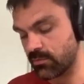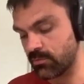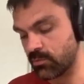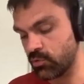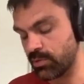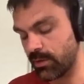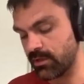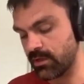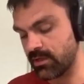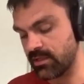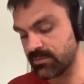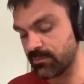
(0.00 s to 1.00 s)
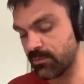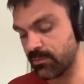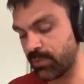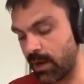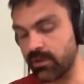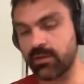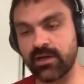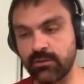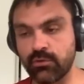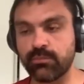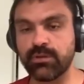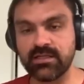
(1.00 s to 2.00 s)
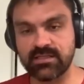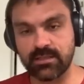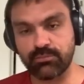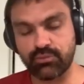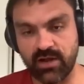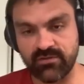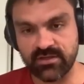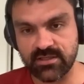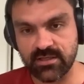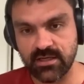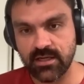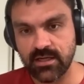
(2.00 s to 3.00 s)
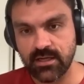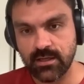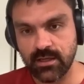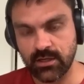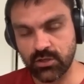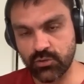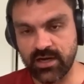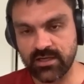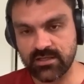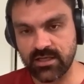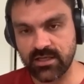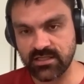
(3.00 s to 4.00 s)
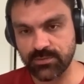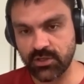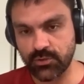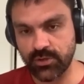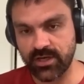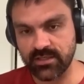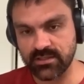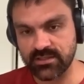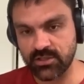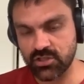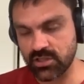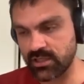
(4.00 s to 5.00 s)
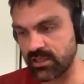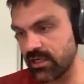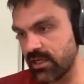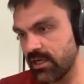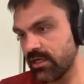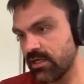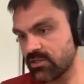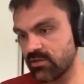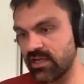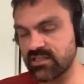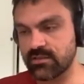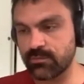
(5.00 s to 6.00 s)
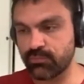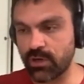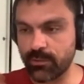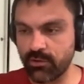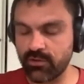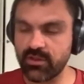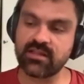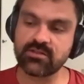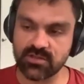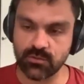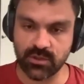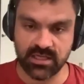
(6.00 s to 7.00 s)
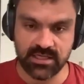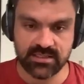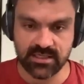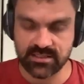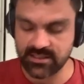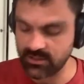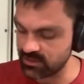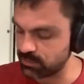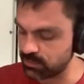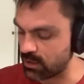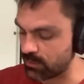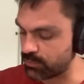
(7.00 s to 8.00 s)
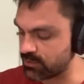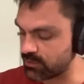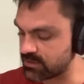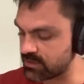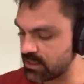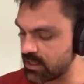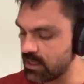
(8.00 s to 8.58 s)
it's public money replacing private credit that has been created essentially. So that's the primary thing. It's also what he says here in this blog post.